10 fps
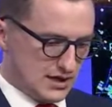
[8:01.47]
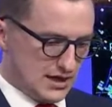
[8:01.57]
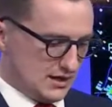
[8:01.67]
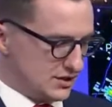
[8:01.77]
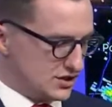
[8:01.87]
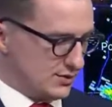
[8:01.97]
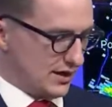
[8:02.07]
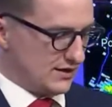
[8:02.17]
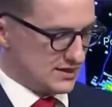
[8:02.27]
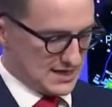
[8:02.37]
Let's do
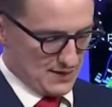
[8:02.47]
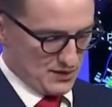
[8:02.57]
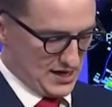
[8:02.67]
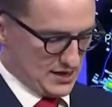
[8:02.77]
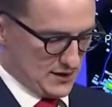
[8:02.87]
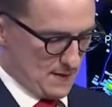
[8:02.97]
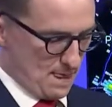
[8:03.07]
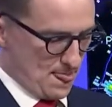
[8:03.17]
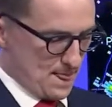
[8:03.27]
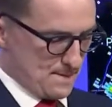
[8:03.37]
it on this app right here.
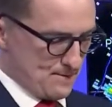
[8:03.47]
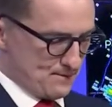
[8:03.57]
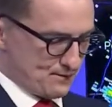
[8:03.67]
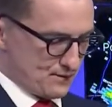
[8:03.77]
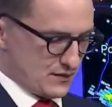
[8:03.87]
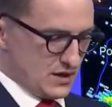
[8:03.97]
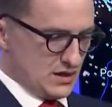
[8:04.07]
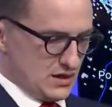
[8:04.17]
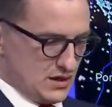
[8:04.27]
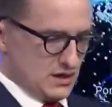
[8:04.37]

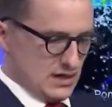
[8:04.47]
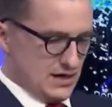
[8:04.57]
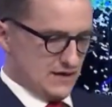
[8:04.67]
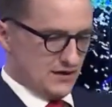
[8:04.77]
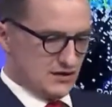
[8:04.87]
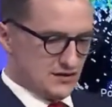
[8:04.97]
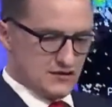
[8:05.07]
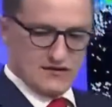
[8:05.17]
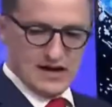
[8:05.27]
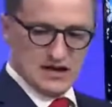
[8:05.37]
A different
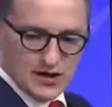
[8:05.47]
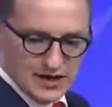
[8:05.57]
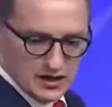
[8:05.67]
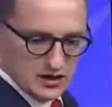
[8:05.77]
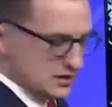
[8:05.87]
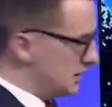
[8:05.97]
vantage point here.